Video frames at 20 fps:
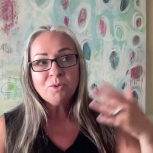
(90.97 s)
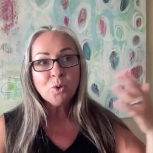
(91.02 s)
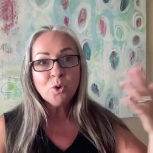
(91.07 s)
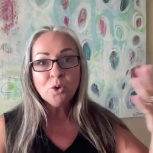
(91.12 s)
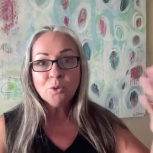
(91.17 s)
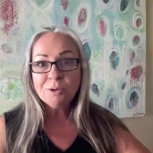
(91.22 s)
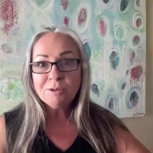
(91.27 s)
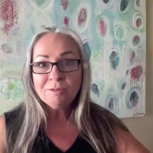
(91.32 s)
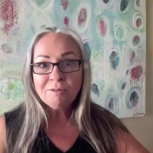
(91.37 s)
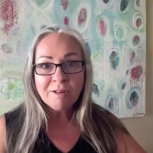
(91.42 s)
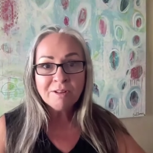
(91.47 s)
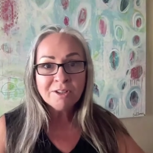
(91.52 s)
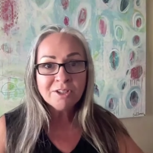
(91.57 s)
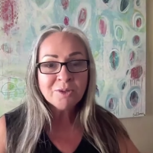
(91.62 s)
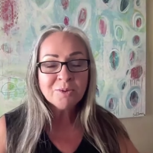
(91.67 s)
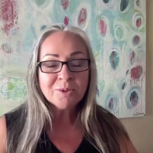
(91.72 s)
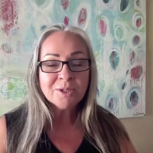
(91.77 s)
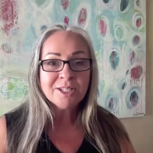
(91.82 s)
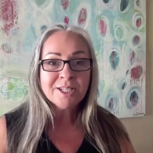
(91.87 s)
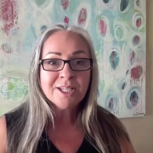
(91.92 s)
or we fall
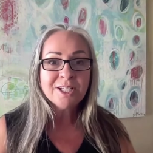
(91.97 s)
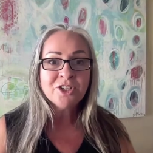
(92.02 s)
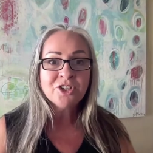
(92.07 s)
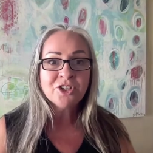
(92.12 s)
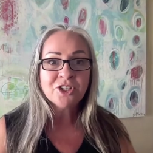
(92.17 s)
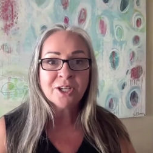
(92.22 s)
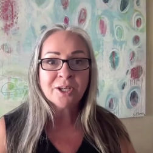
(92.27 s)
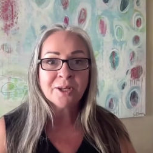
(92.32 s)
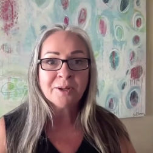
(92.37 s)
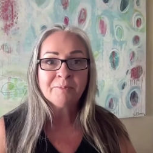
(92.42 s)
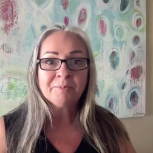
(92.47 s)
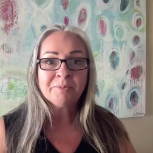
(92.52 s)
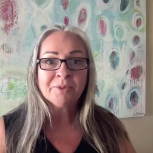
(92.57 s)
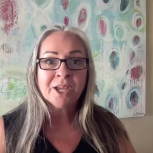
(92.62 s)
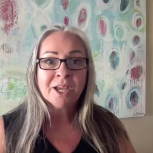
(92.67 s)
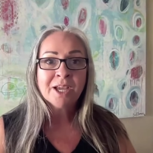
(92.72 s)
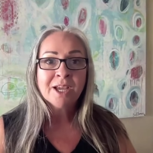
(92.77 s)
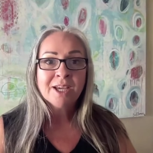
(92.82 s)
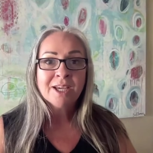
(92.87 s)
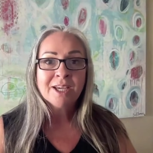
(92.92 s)
into
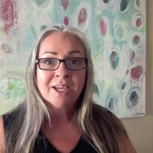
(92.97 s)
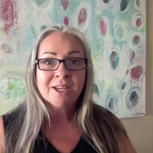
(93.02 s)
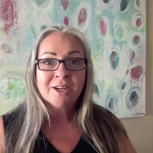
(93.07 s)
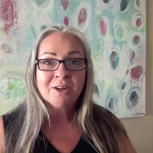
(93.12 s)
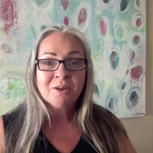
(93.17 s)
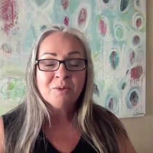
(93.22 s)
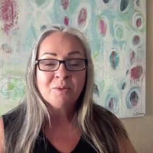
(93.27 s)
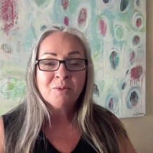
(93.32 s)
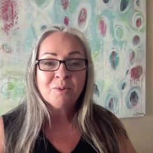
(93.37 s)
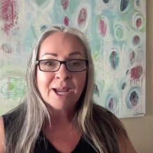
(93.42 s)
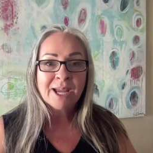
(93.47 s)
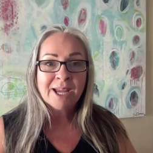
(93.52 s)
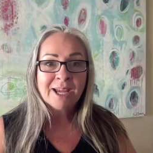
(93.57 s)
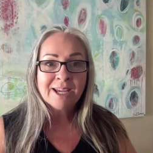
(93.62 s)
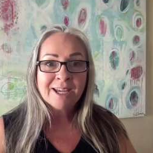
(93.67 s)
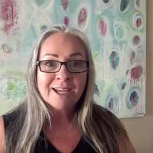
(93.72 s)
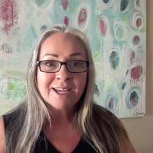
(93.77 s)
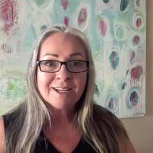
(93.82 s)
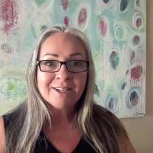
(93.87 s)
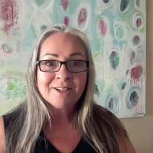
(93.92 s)
addiction in a
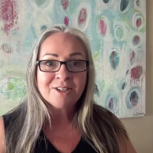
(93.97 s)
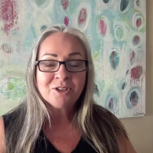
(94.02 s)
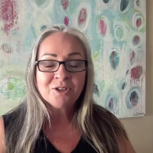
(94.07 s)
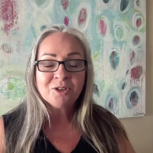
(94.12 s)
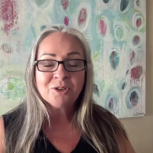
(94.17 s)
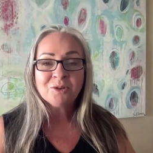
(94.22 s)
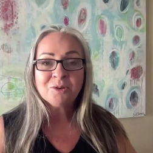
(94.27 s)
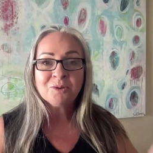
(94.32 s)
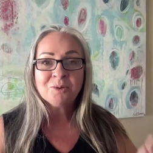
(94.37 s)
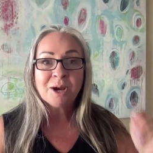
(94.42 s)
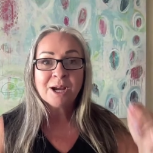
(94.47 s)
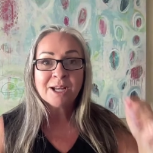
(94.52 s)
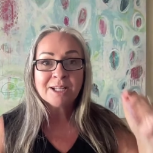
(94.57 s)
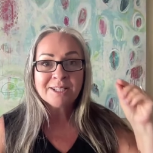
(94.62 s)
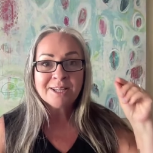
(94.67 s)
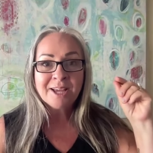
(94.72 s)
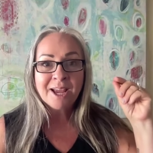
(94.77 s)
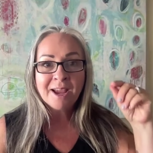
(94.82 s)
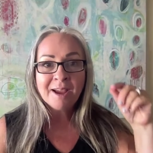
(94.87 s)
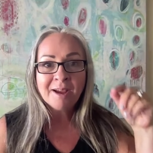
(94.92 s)
way to
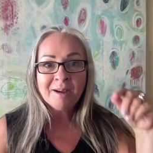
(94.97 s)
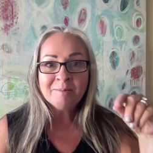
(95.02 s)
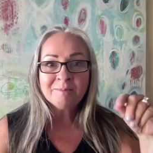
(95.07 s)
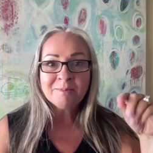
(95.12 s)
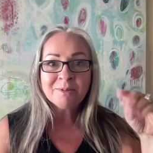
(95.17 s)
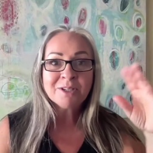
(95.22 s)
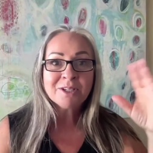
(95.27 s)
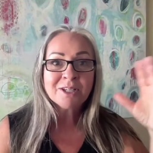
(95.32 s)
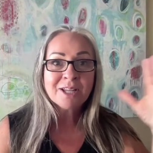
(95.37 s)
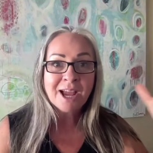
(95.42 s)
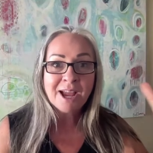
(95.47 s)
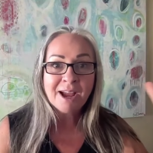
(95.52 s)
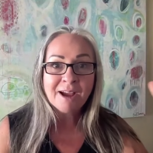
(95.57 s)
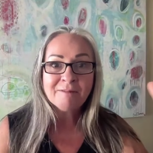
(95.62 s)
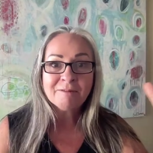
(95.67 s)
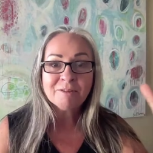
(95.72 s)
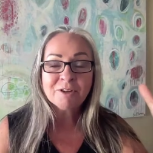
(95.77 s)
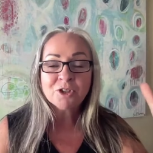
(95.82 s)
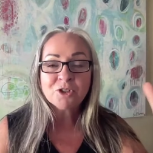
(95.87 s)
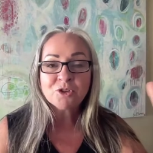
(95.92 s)
attempt to
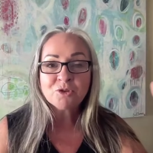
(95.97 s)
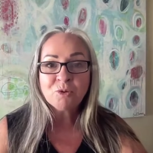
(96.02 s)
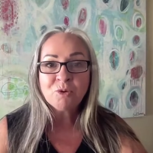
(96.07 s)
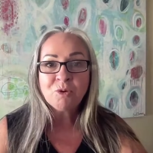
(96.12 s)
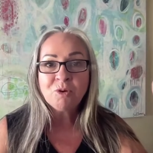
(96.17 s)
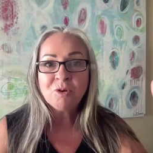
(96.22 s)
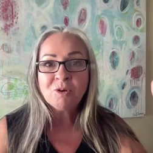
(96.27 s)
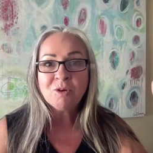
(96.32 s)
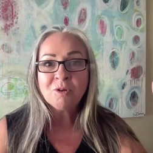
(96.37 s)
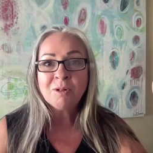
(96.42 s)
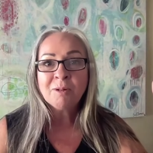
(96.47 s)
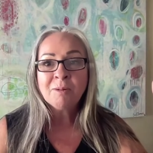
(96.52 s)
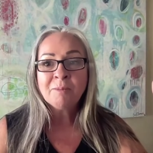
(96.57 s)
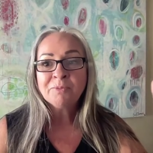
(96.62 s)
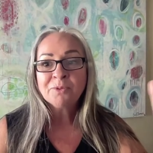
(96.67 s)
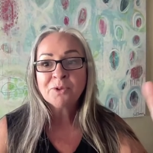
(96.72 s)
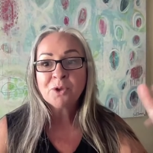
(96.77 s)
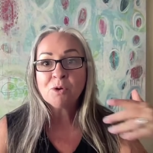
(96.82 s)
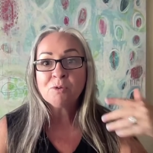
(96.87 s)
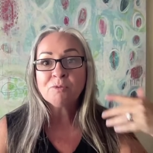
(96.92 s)
have control
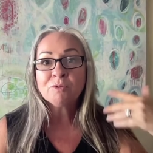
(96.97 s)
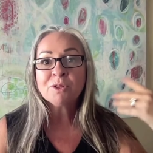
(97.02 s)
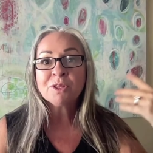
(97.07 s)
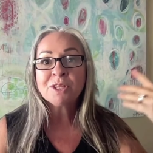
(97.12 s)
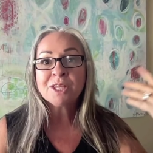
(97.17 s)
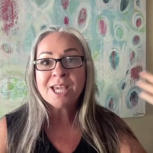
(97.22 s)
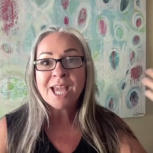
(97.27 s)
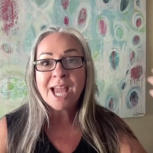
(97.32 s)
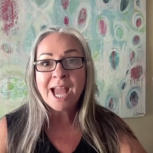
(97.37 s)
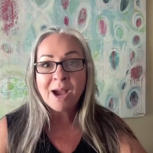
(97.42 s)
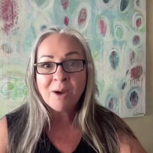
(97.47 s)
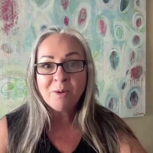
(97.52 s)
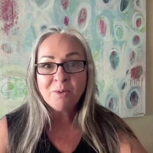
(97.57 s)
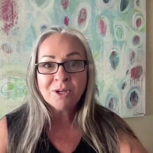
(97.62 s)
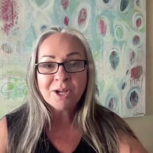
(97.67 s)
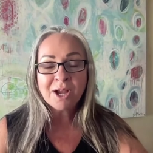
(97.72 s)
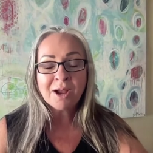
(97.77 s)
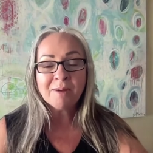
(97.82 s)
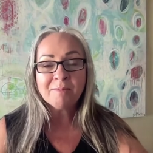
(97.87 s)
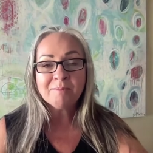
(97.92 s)
over the
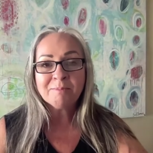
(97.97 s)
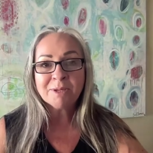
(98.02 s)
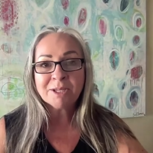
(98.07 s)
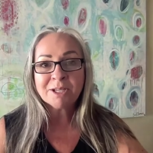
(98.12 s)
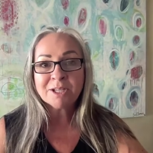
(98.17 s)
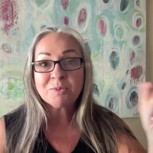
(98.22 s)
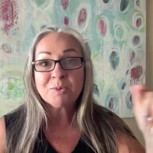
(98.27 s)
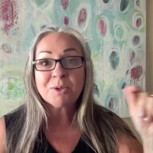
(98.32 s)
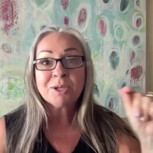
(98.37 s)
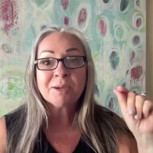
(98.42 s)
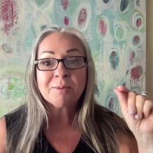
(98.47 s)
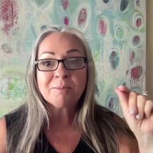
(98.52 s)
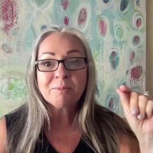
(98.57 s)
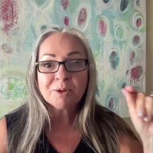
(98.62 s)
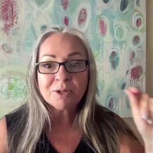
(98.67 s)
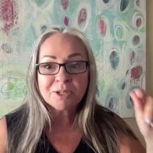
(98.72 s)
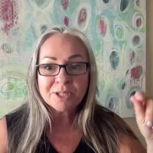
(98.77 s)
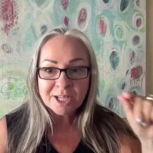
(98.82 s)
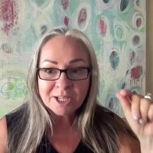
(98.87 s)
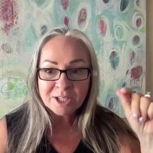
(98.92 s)
outcome because we can
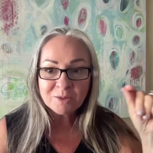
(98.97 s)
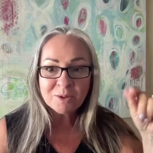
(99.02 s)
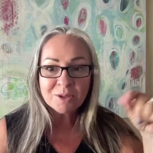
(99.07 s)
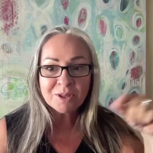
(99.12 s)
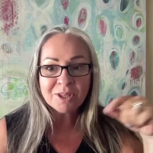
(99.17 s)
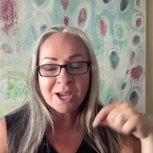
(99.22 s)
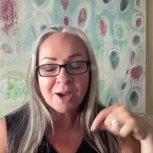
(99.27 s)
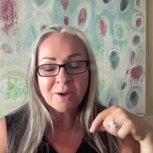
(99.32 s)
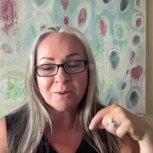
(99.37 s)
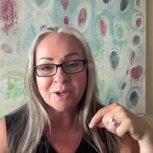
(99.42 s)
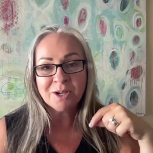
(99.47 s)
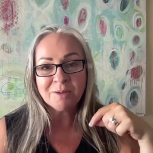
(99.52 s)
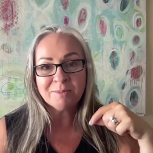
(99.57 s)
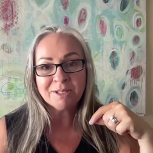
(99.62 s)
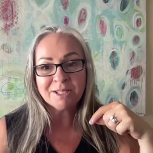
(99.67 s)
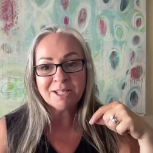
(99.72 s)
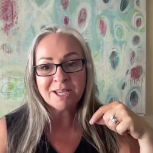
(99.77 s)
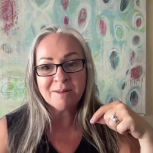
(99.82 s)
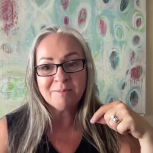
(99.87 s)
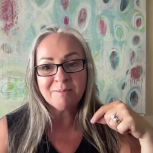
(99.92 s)
predict what the
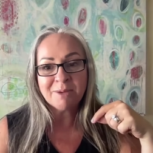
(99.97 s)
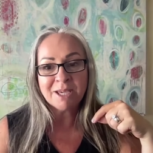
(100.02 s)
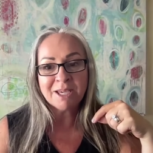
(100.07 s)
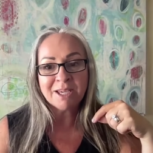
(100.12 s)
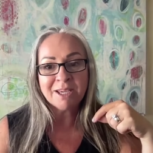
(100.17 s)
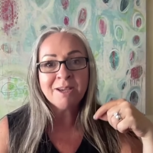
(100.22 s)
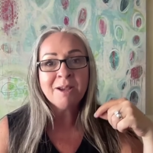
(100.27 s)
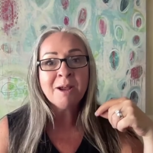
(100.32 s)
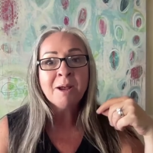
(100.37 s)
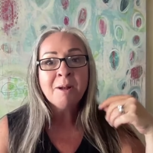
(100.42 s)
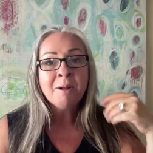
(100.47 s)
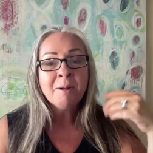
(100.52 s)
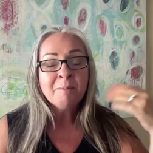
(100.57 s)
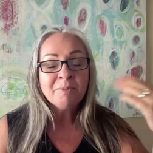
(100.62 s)
outcome is going to be